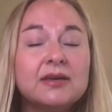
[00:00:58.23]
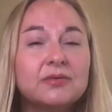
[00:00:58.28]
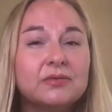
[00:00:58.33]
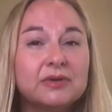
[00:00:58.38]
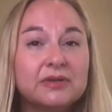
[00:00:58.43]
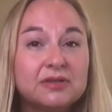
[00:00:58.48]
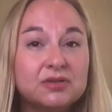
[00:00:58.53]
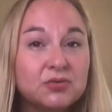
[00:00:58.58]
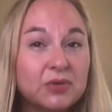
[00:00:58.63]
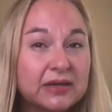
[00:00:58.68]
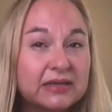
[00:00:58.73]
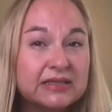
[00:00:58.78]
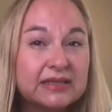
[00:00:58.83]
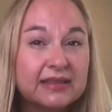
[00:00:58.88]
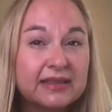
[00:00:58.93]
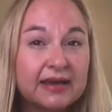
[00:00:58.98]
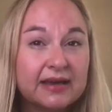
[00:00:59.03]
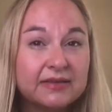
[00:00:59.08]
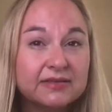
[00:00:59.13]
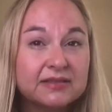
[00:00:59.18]
with
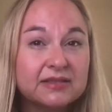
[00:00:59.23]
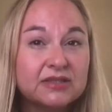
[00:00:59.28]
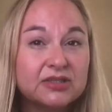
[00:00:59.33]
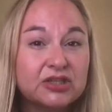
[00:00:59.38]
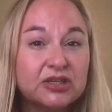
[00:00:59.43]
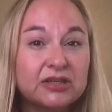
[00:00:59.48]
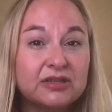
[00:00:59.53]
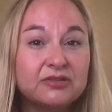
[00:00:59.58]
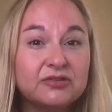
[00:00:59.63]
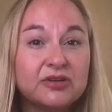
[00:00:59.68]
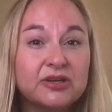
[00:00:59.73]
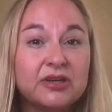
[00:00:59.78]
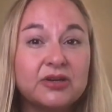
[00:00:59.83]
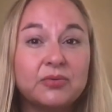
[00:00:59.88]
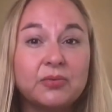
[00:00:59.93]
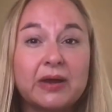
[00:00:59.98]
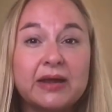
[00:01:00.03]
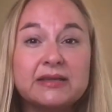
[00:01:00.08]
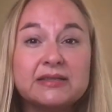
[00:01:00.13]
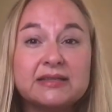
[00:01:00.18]
20,000 children
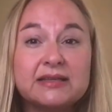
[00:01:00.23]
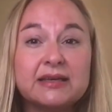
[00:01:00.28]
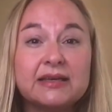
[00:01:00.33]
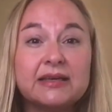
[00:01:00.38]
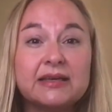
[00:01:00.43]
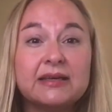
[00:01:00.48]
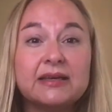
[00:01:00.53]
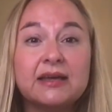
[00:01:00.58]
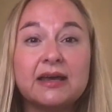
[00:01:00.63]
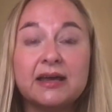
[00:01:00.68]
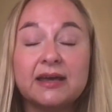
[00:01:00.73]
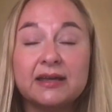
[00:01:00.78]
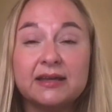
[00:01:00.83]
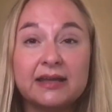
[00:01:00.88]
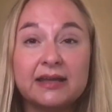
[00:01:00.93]
awaiting an